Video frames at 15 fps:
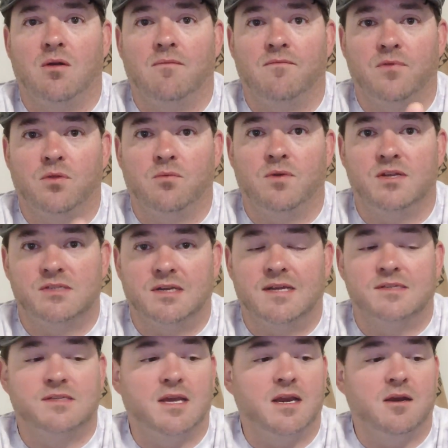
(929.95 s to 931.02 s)
on them for the
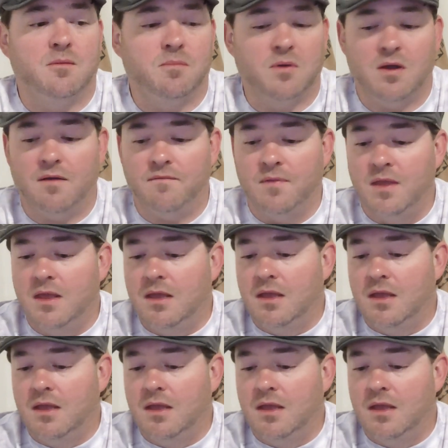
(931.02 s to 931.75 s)
reason I stated above.